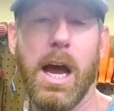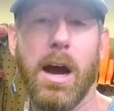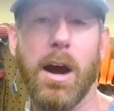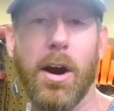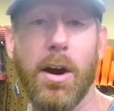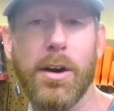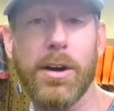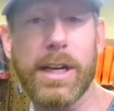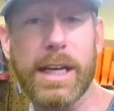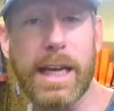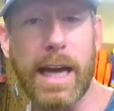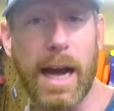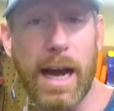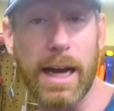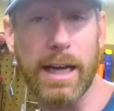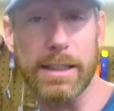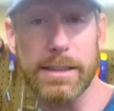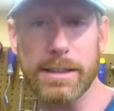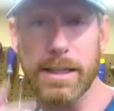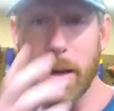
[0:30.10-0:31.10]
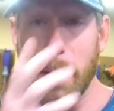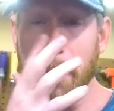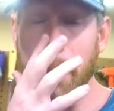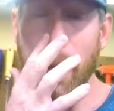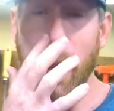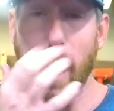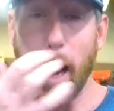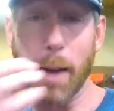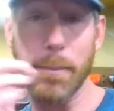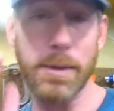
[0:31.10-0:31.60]
Alrighty guys,
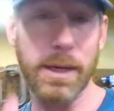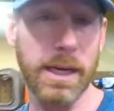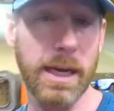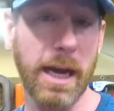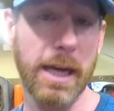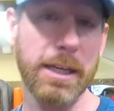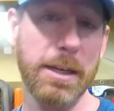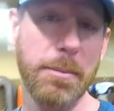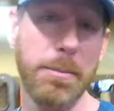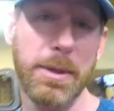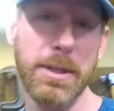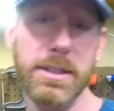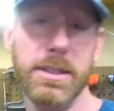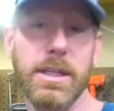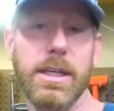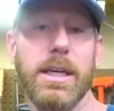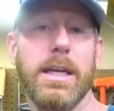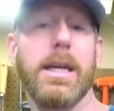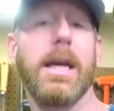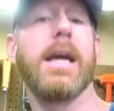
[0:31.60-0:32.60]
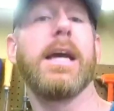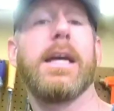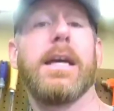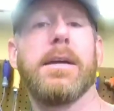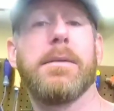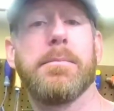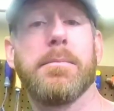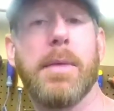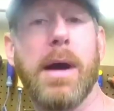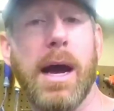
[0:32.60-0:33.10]
I've been kind of busy
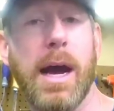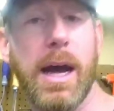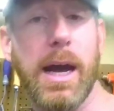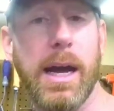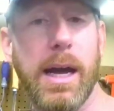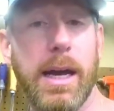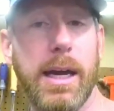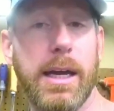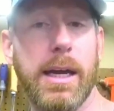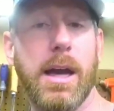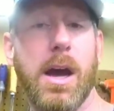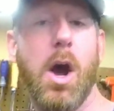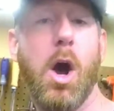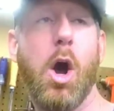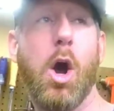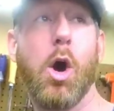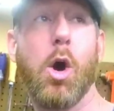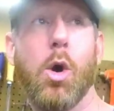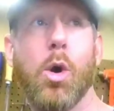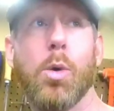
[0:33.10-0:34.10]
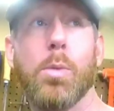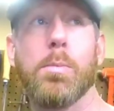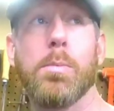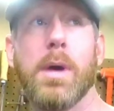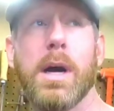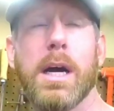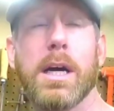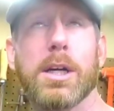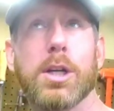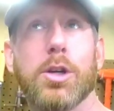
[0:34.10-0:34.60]
in my
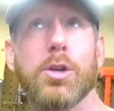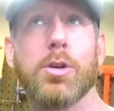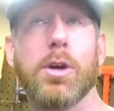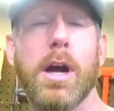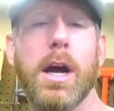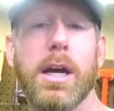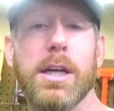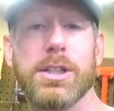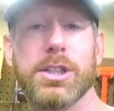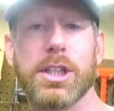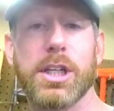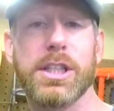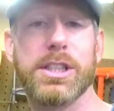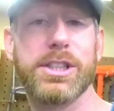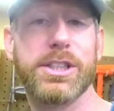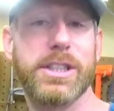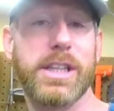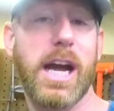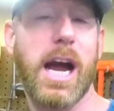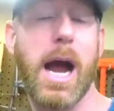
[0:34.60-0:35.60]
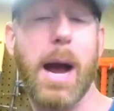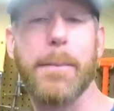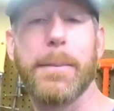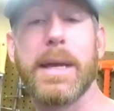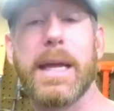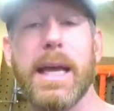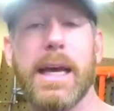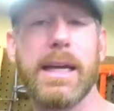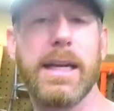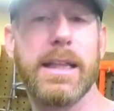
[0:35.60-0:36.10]
home garage
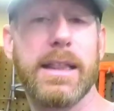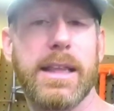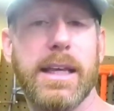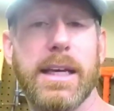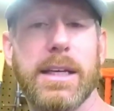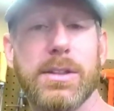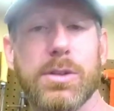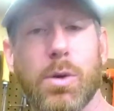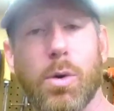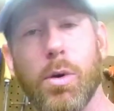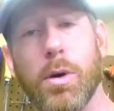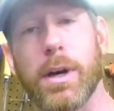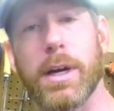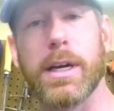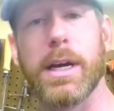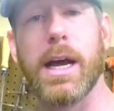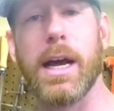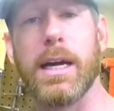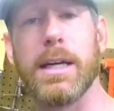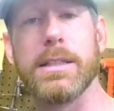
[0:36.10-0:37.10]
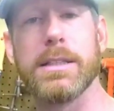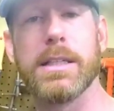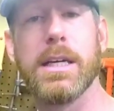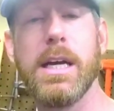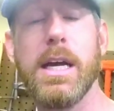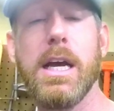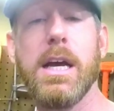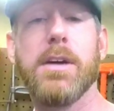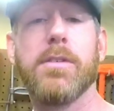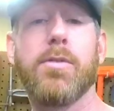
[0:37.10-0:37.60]
shop getting things organized
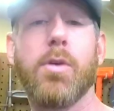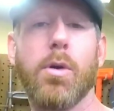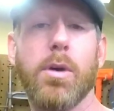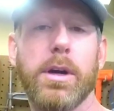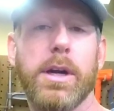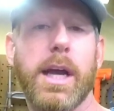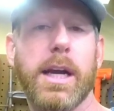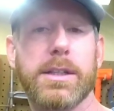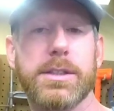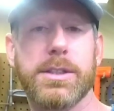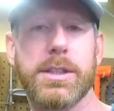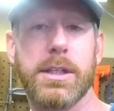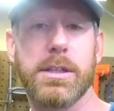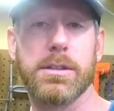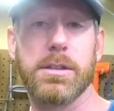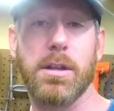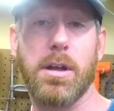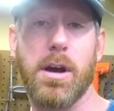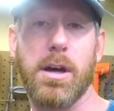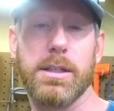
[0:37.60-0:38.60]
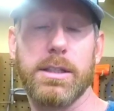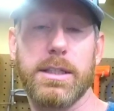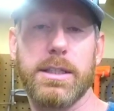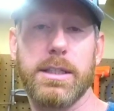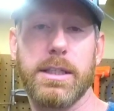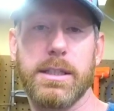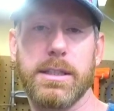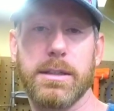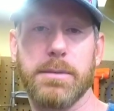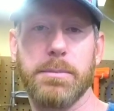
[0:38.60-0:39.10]
for next year's lawn
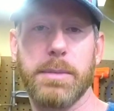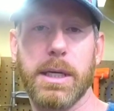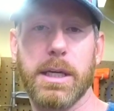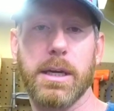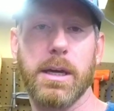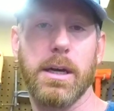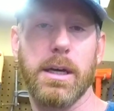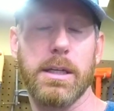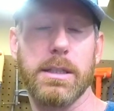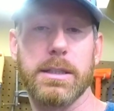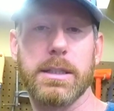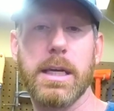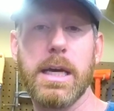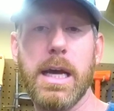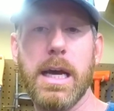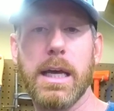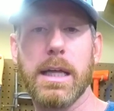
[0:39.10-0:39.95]
season because